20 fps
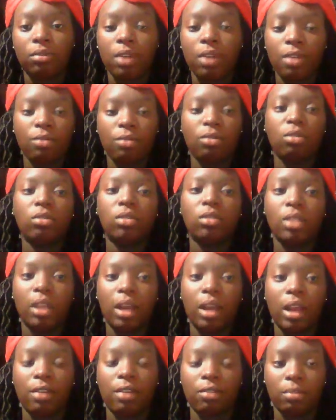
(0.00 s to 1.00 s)
5 rules that
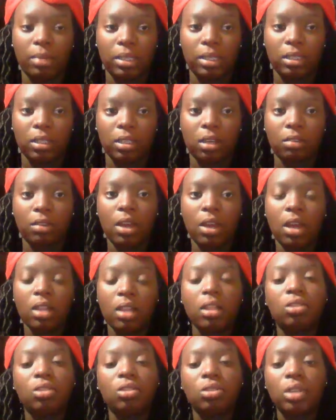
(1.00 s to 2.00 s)
I have for myself
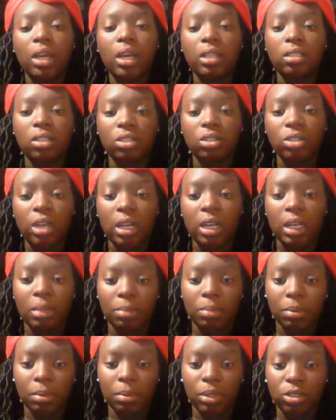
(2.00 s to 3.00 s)
that you guys can try to
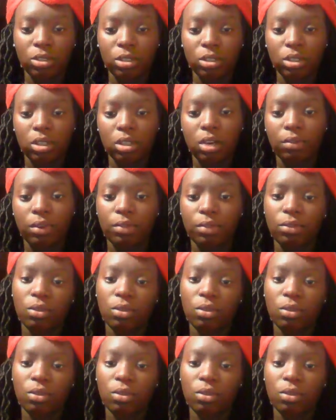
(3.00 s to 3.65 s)
implement yourself if